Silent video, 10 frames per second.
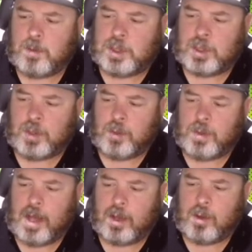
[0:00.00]
2,
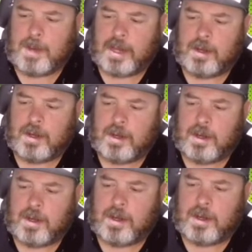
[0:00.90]
the Hollow Men
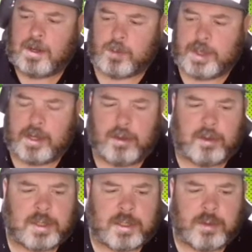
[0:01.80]
#3. This is the retailer
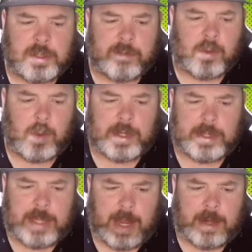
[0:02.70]
exclusive, the 1 in
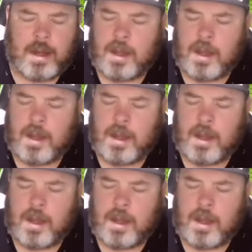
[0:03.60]
10.